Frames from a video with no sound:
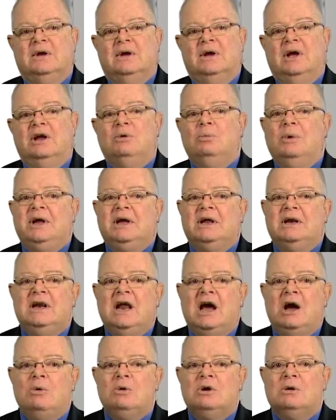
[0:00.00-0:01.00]
And we can
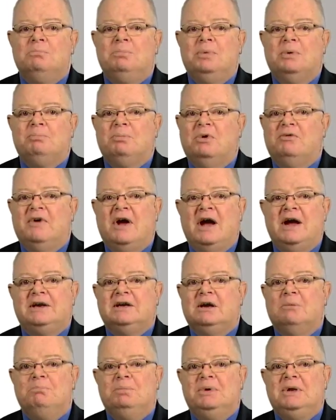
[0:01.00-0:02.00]
now com provide
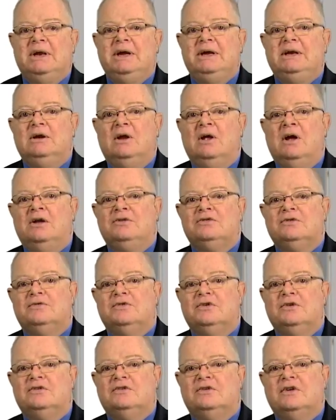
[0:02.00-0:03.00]
complete loss of
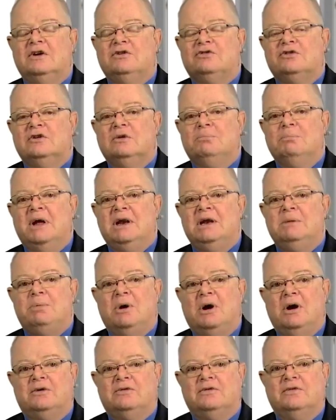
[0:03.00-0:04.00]
sensation to many
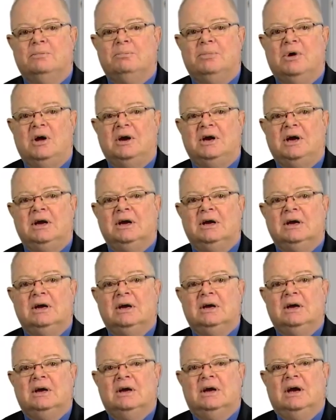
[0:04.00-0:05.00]
parts of the body
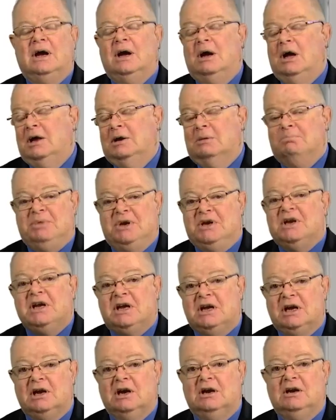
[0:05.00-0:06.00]
uh, and
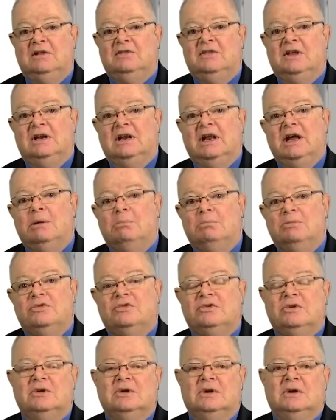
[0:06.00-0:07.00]
particularly the
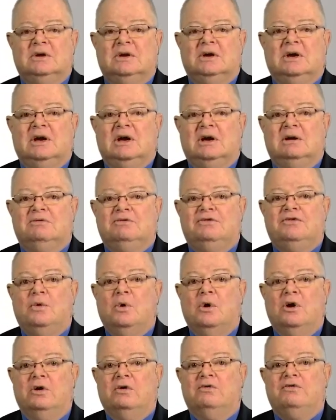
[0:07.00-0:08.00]
limbs uh,
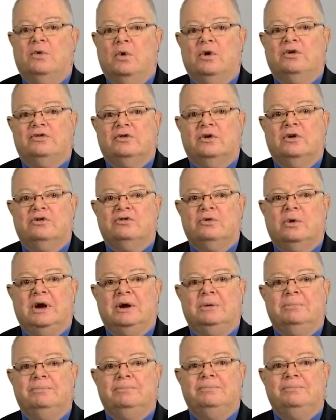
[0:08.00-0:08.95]
for, for surgery.